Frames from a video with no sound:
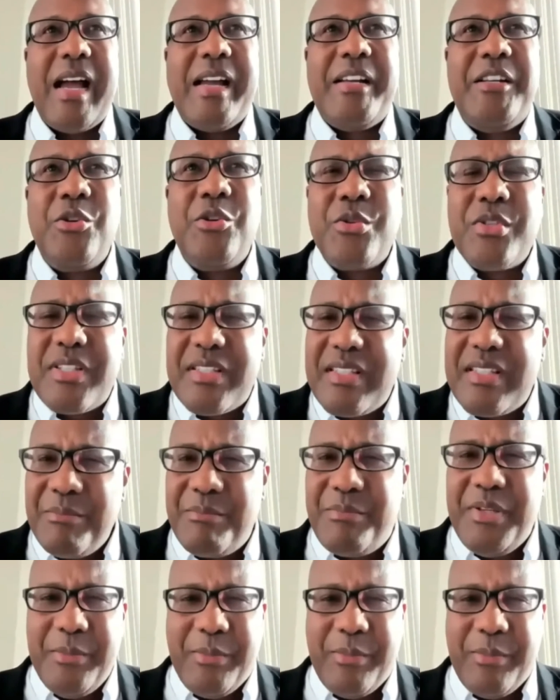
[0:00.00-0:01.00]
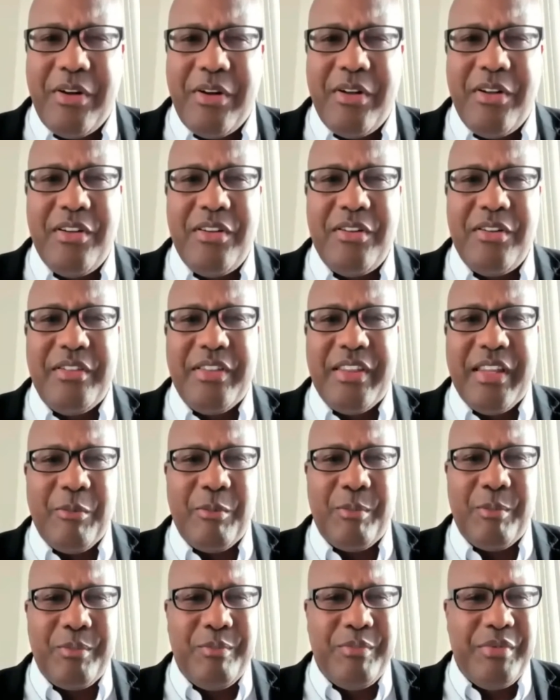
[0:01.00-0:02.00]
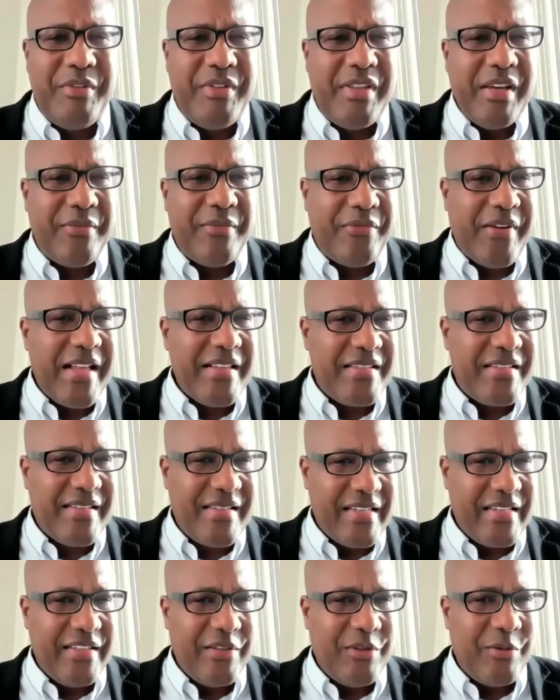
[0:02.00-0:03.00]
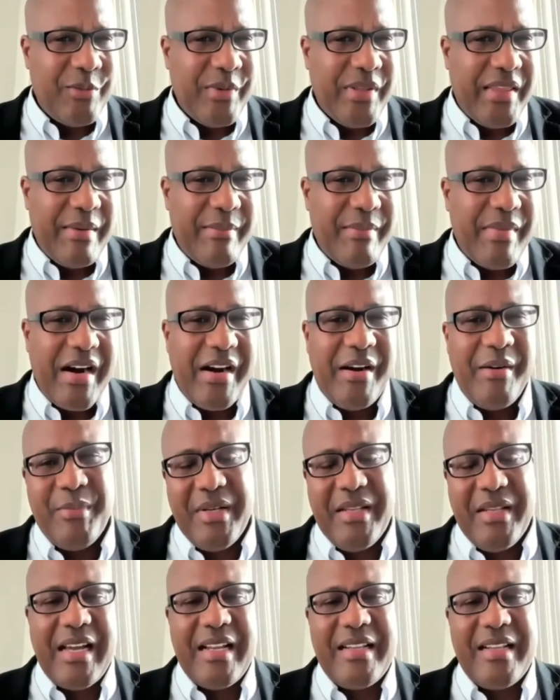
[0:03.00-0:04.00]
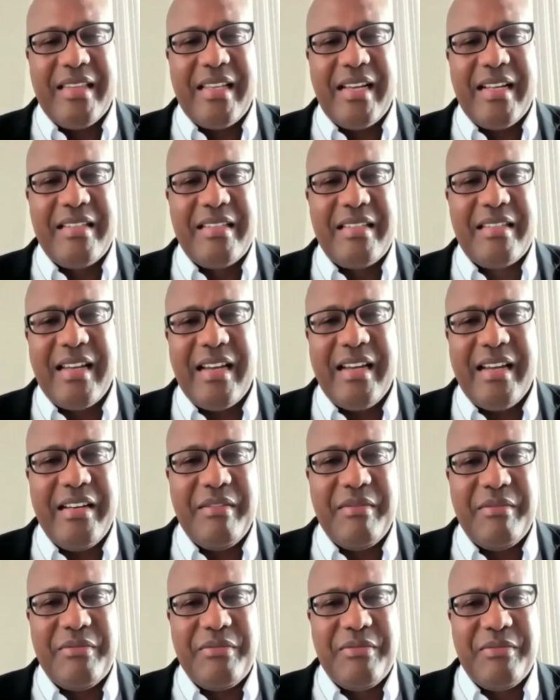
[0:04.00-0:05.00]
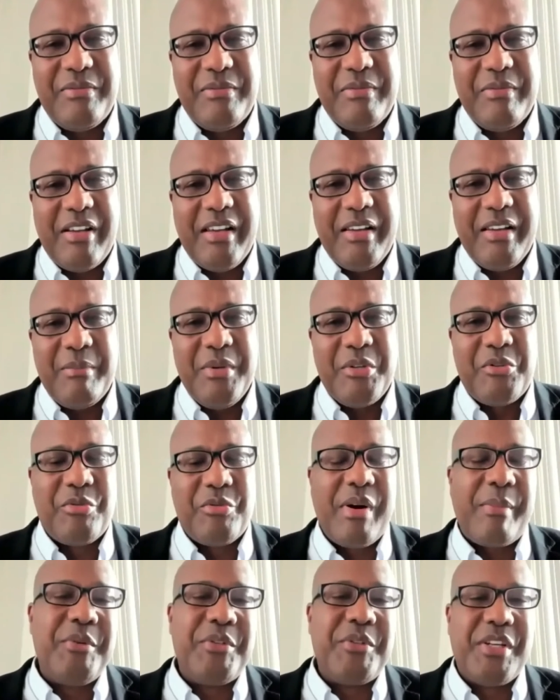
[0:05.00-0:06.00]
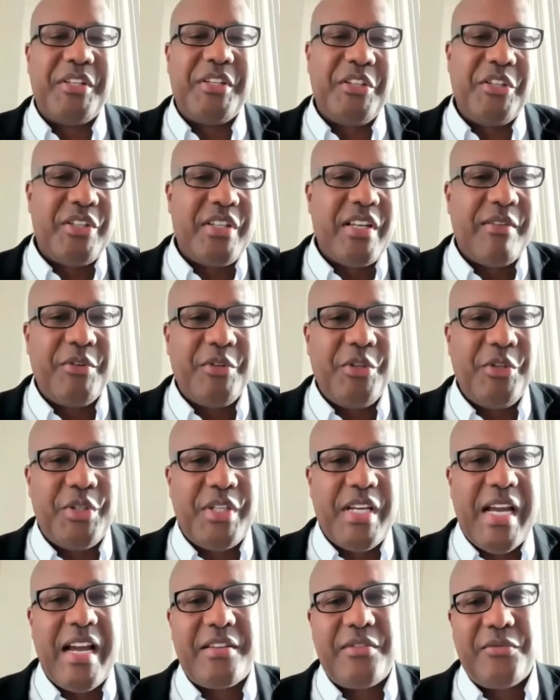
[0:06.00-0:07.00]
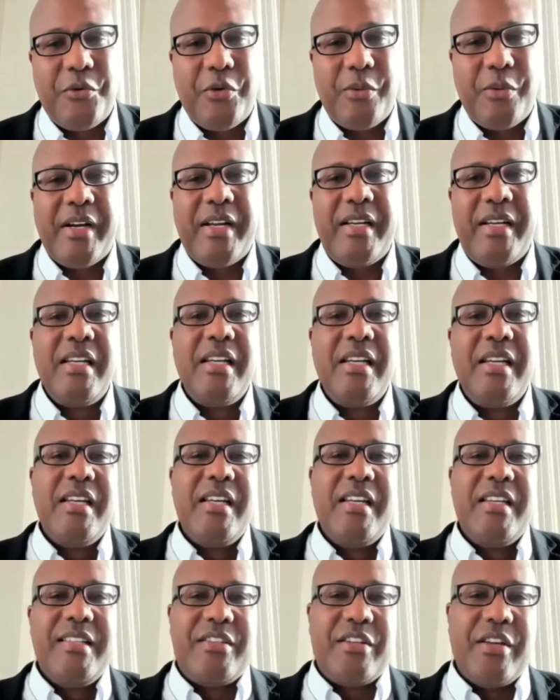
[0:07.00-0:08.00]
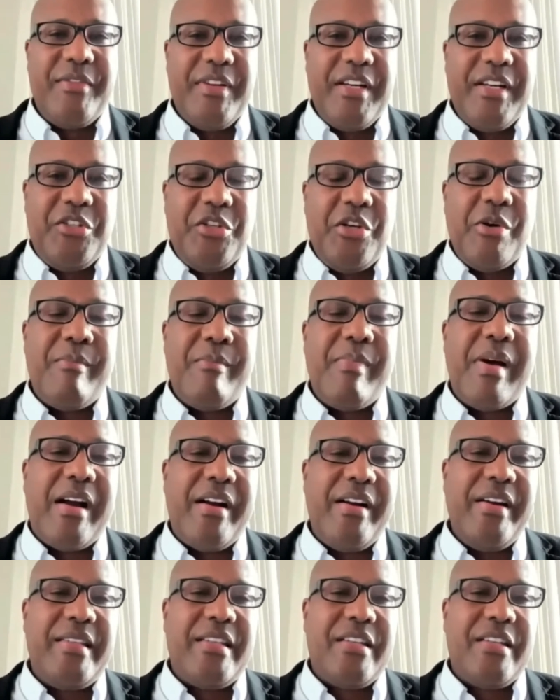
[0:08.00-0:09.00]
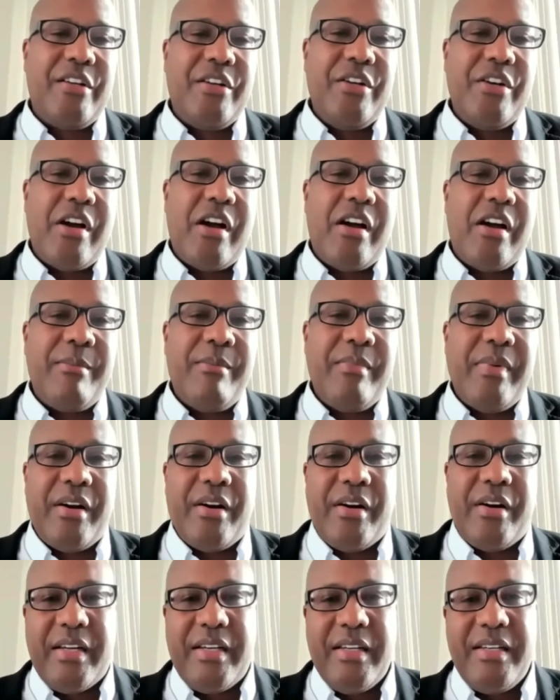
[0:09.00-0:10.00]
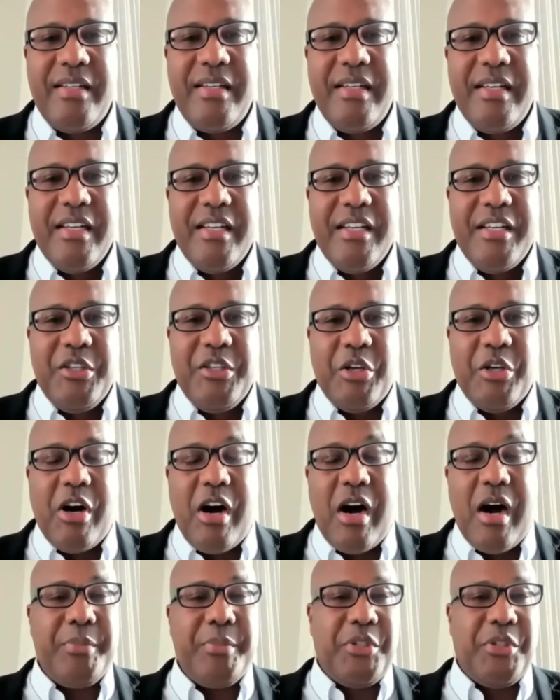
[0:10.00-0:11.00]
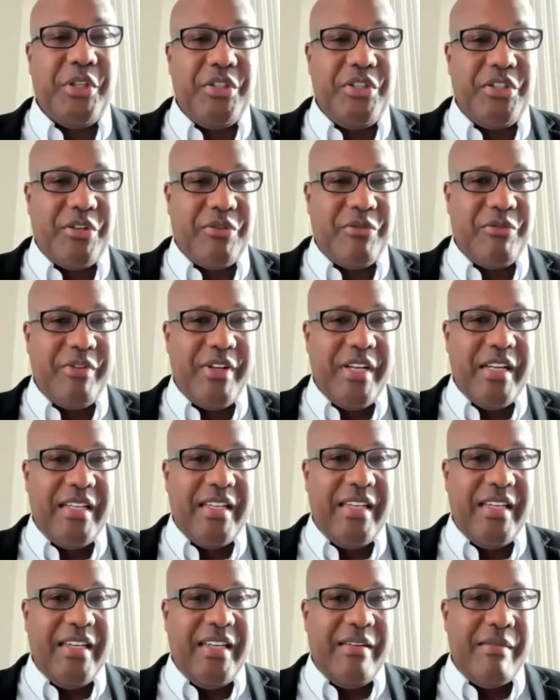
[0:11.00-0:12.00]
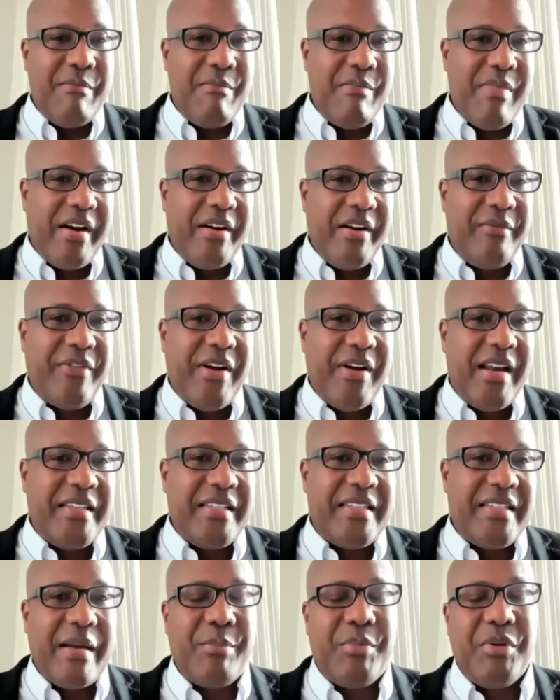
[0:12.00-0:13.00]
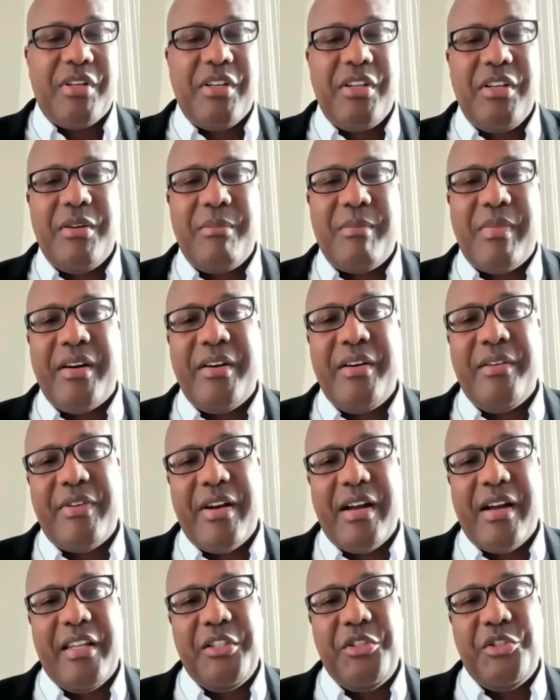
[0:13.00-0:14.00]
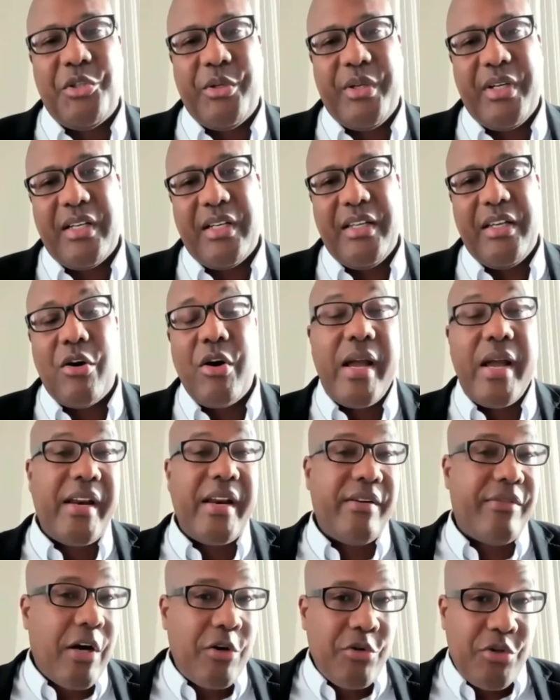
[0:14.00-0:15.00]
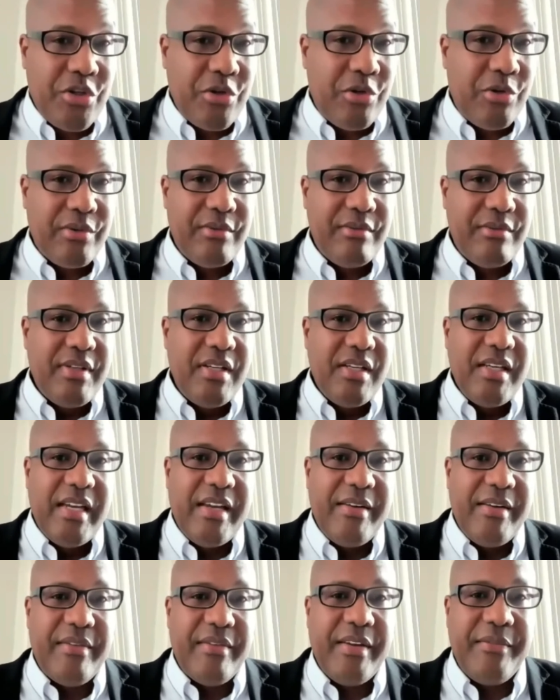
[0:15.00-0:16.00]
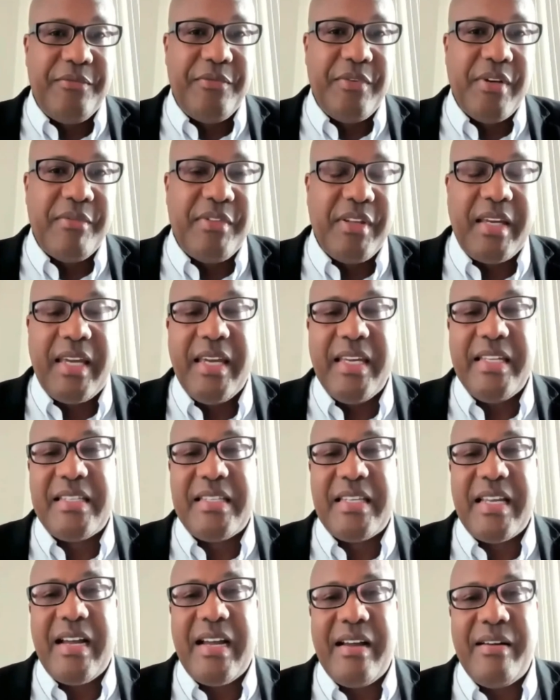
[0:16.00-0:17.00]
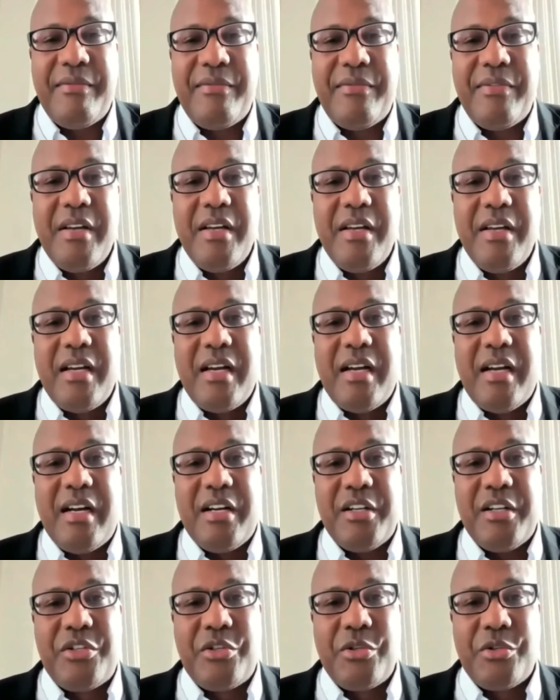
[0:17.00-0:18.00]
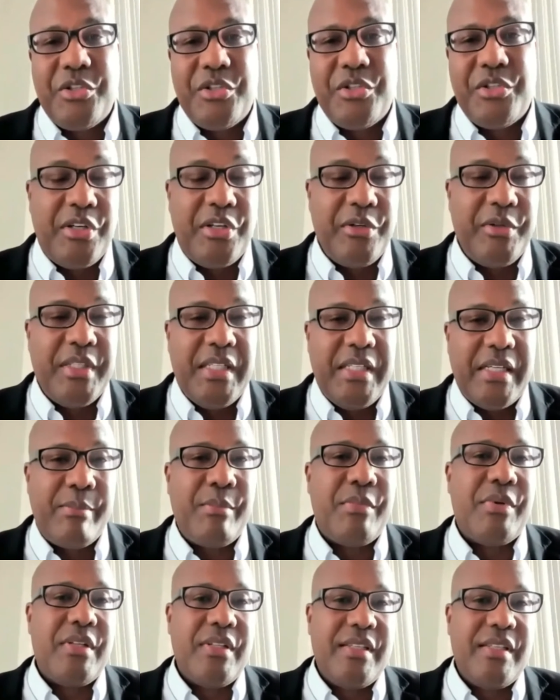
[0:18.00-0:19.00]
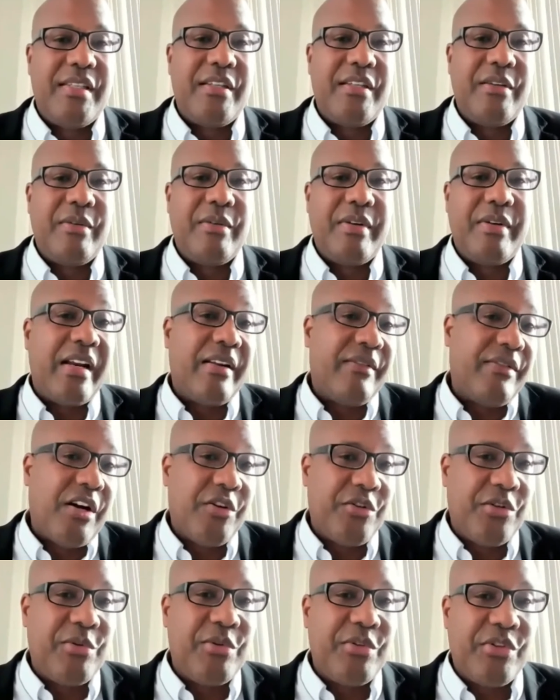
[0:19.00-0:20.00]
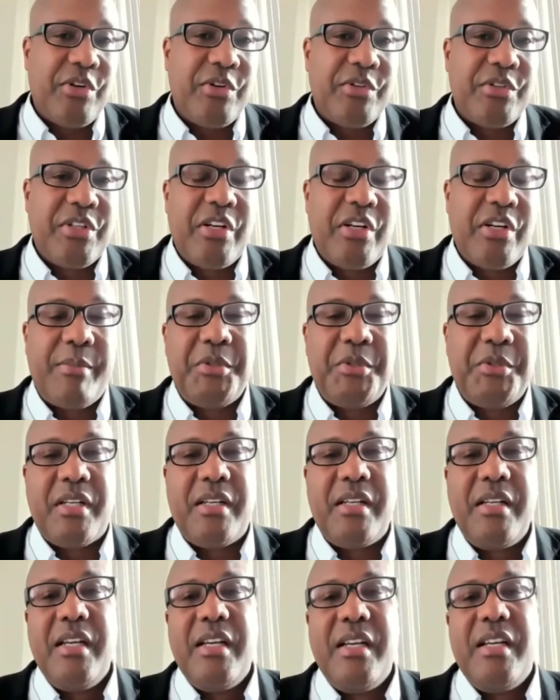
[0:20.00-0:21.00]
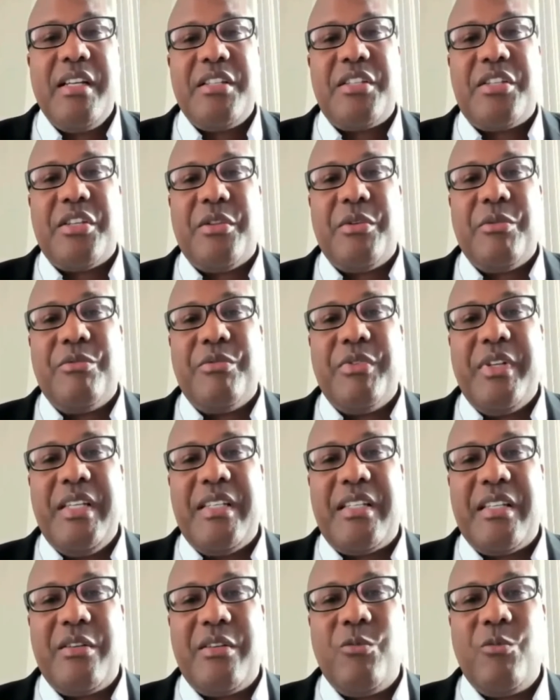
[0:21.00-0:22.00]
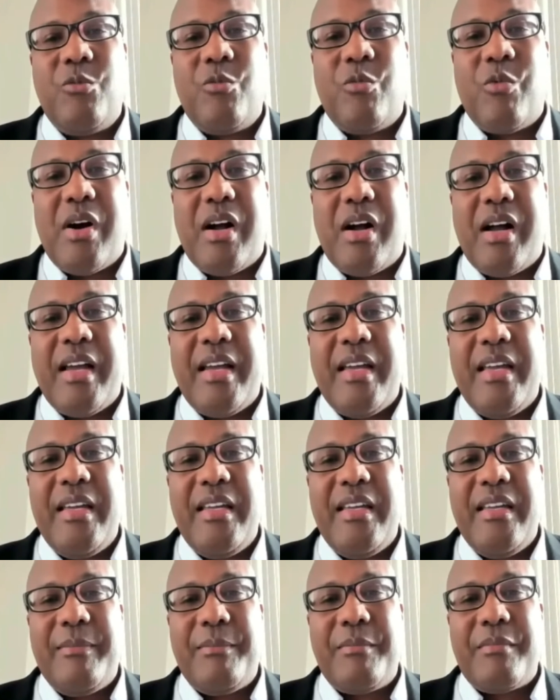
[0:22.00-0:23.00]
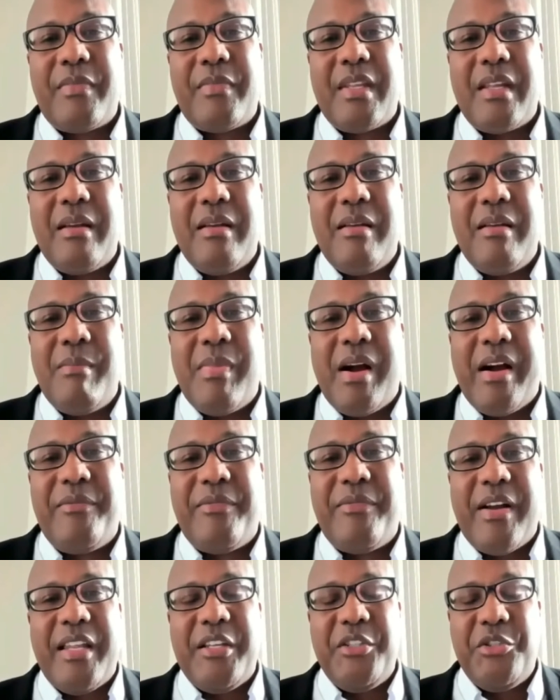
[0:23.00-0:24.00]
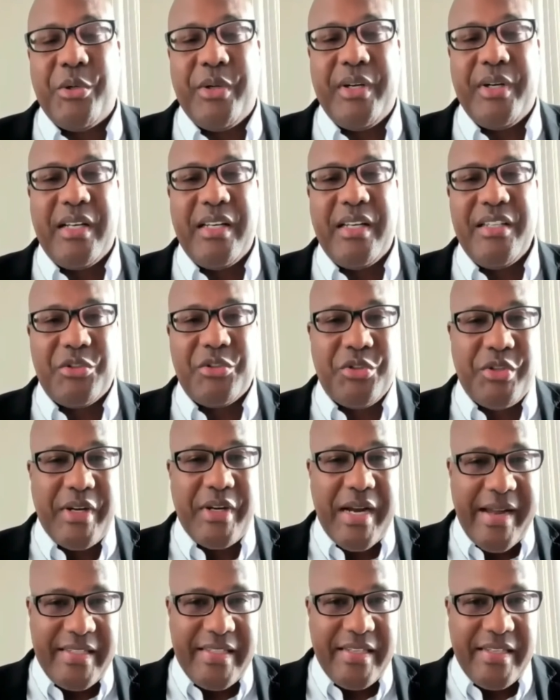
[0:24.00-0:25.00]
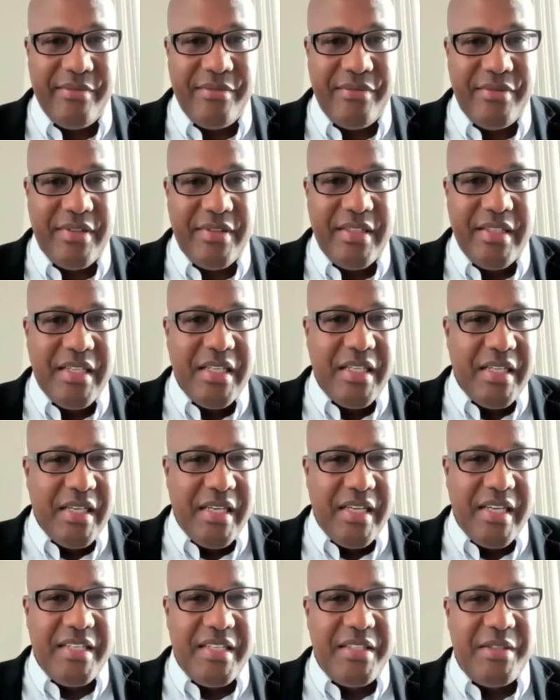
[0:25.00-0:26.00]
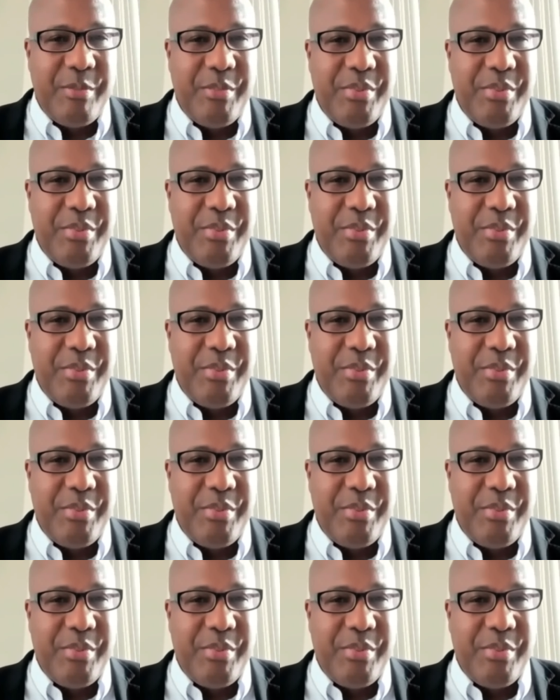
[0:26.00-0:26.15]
I know some people, they file single when they're married, but that's kind of like misrepresenting yourself on your tax form, right? So if it is you're married to a non-American, your options are really married filing separately or married filing jointly, or head of household if the kids have social security numbers. So head of household is also an option. So the reason why married filing jointly is attractive is